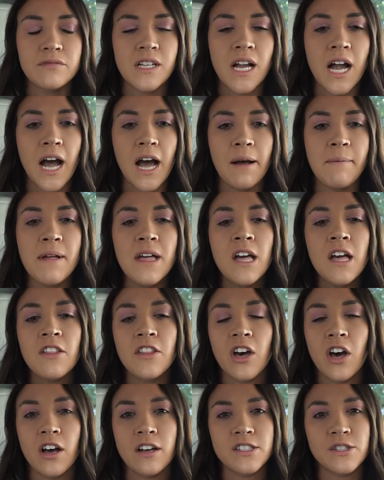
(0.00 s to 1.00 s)
Um,
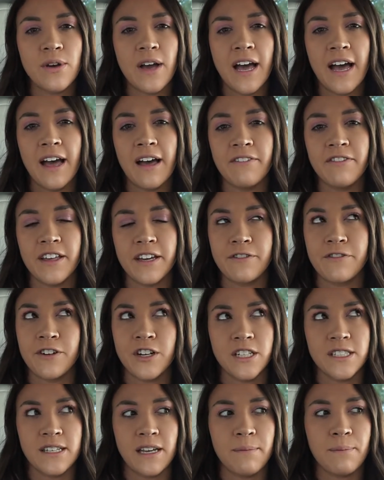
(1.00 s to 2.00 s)
they'll also have like
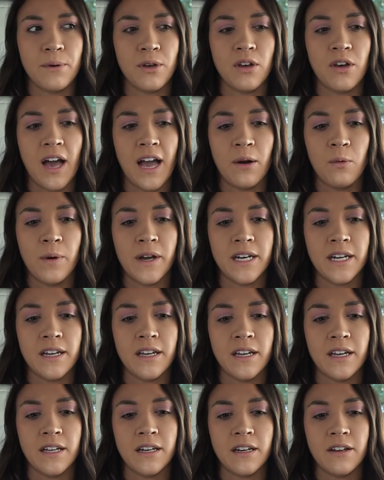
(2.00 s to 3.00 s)
for example I went
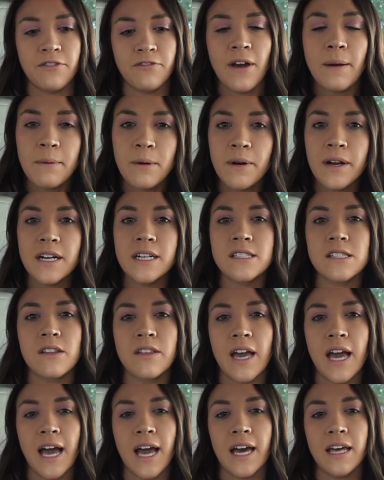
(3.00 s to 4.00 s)
in February so
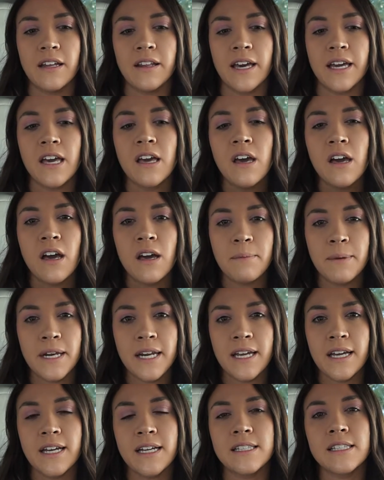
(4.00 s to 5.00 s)
they had like
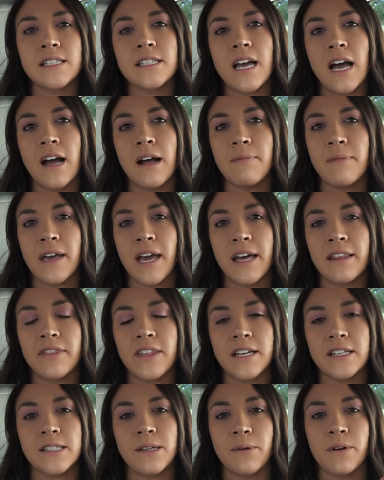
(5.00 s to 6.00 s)
immediates um, they had
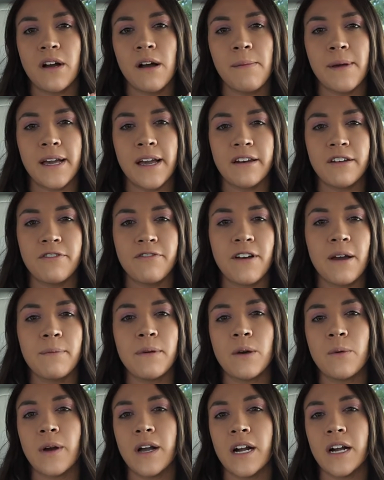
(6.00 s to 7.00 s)
things that were coming end of
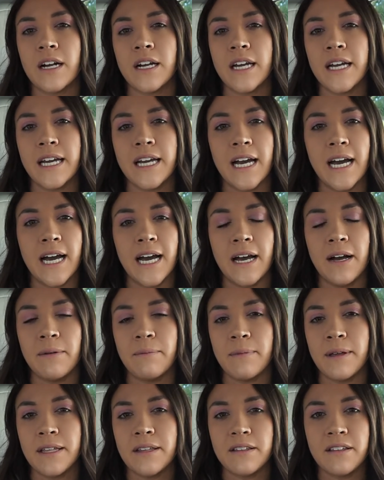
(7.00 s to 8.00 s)
February
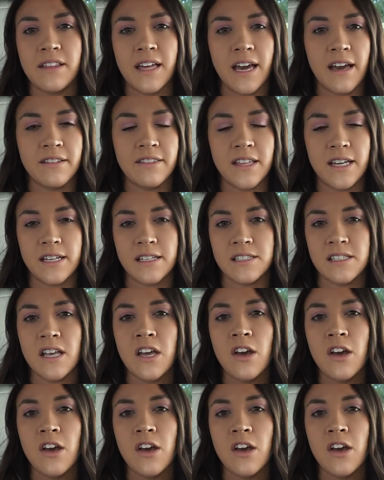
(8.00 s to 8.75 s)
um, they had things